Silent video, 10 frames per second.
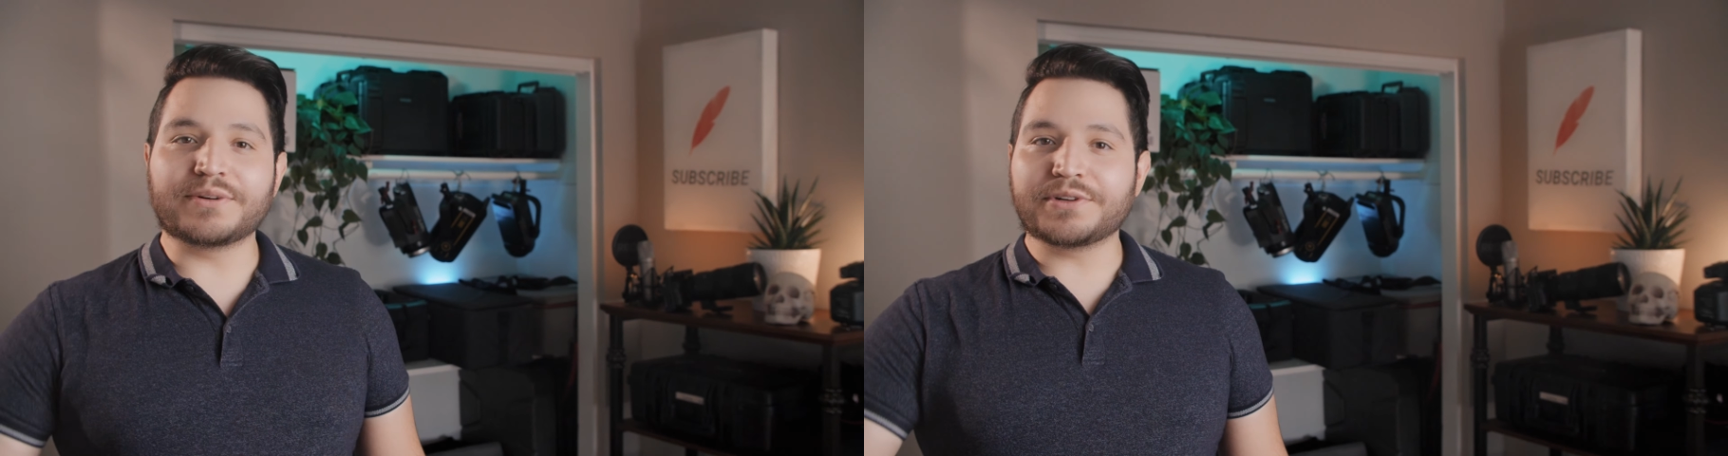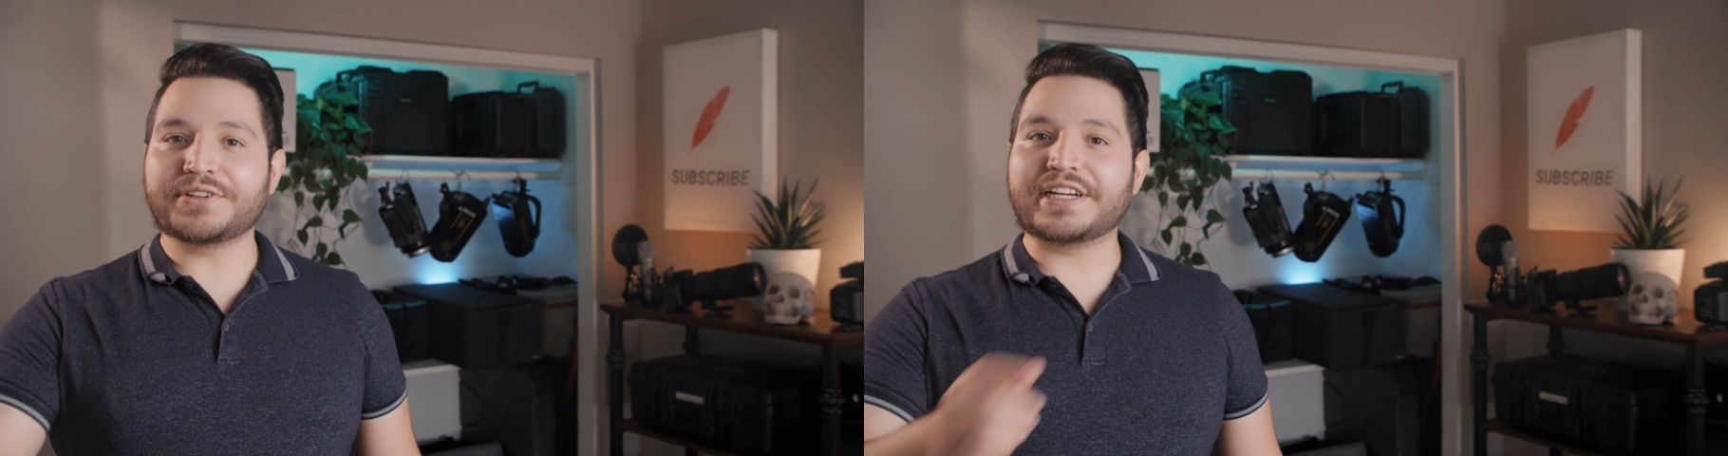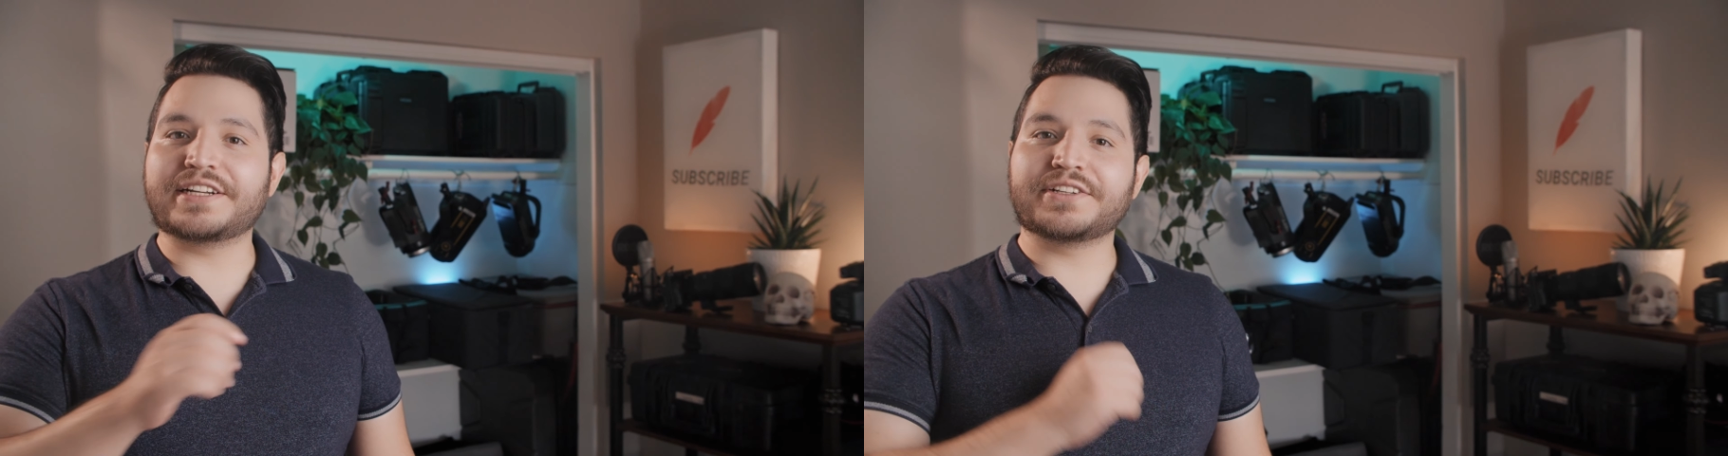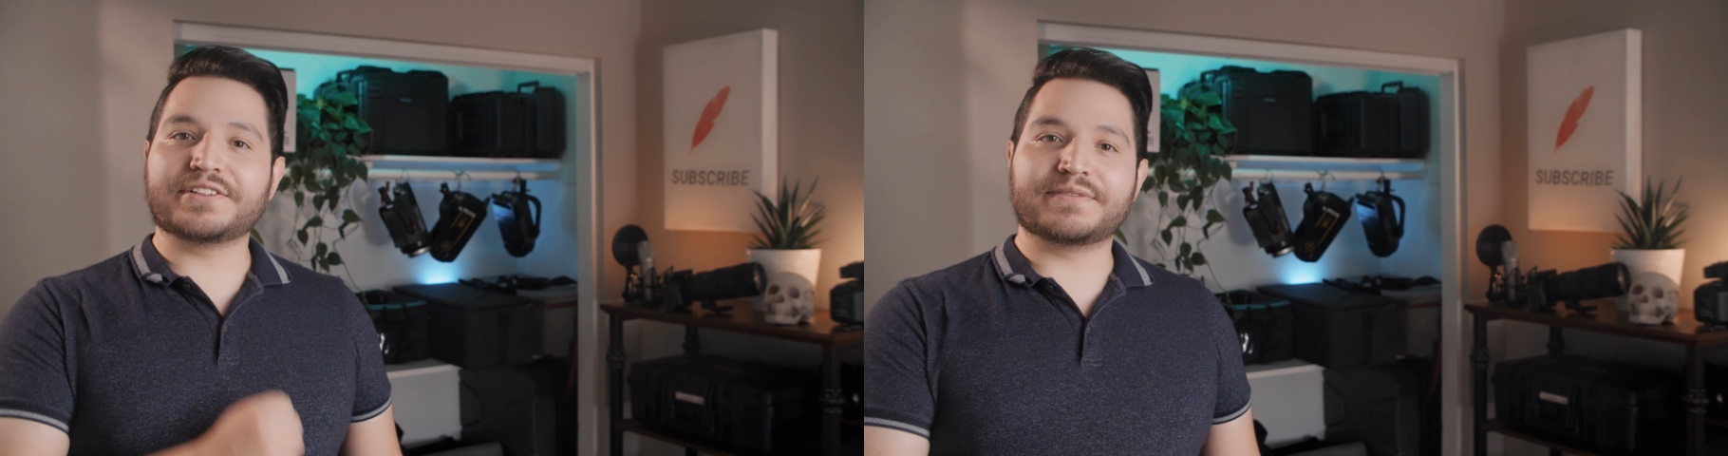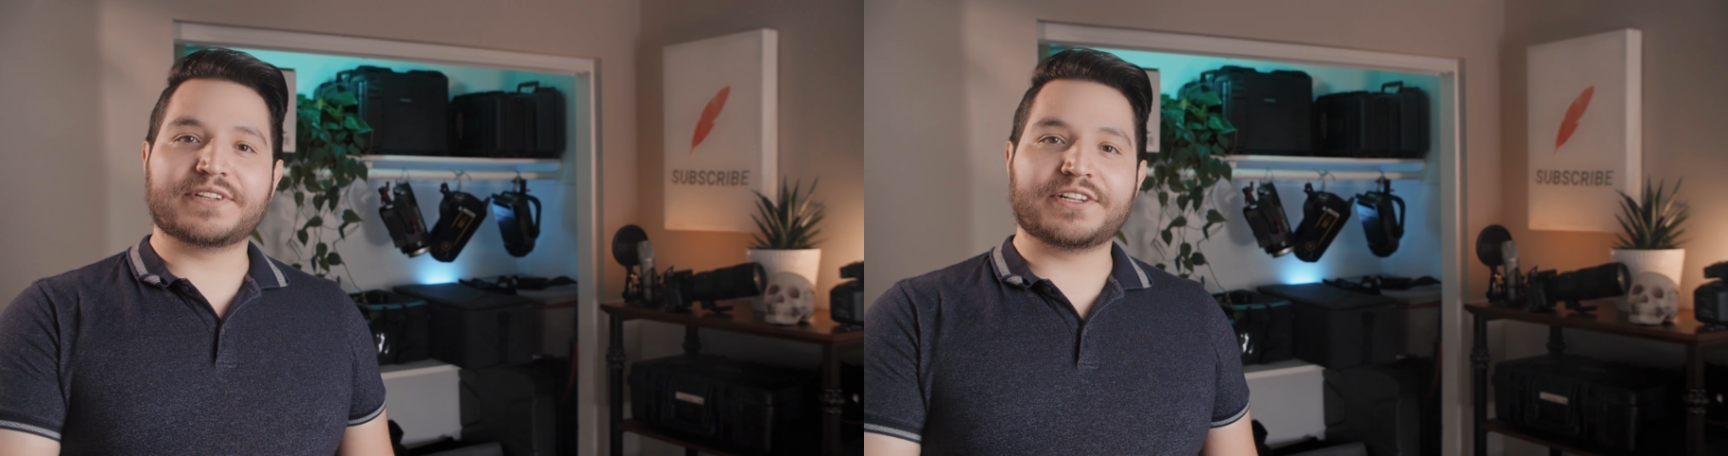know when you're editing
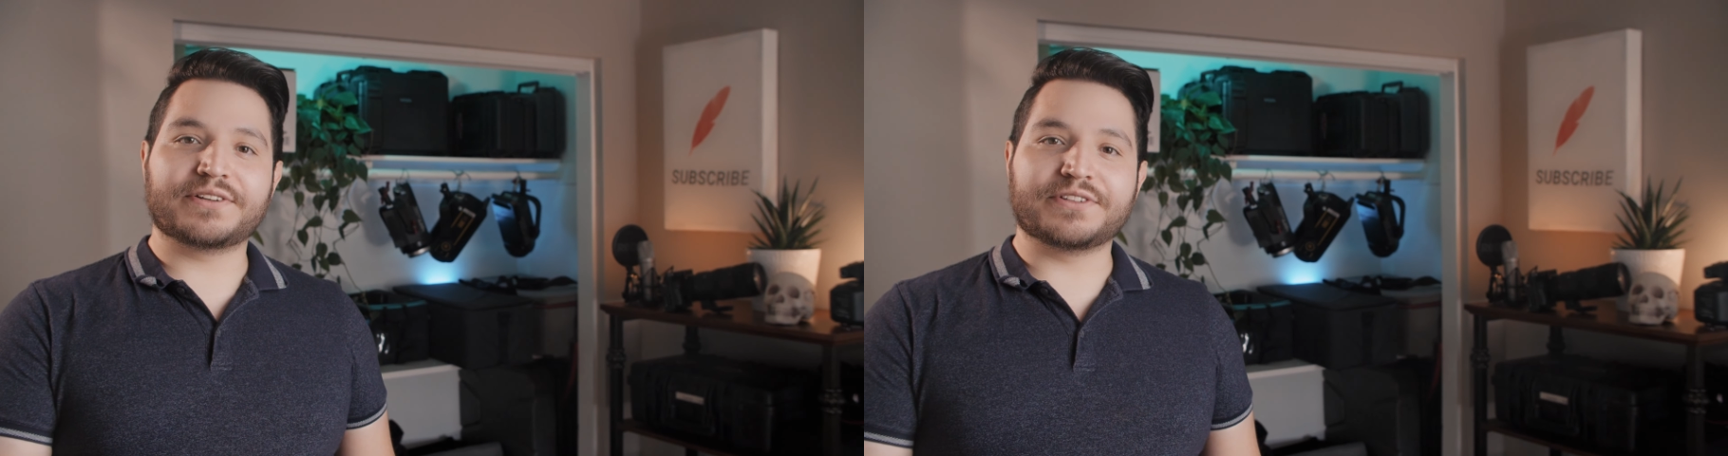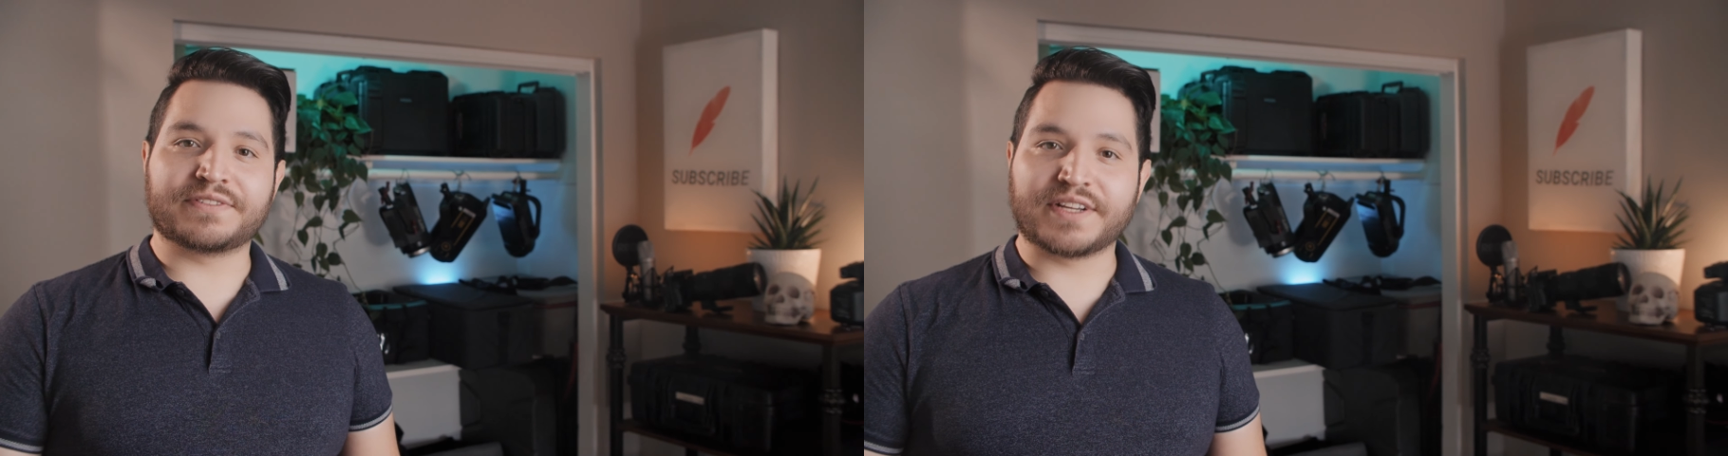your video on your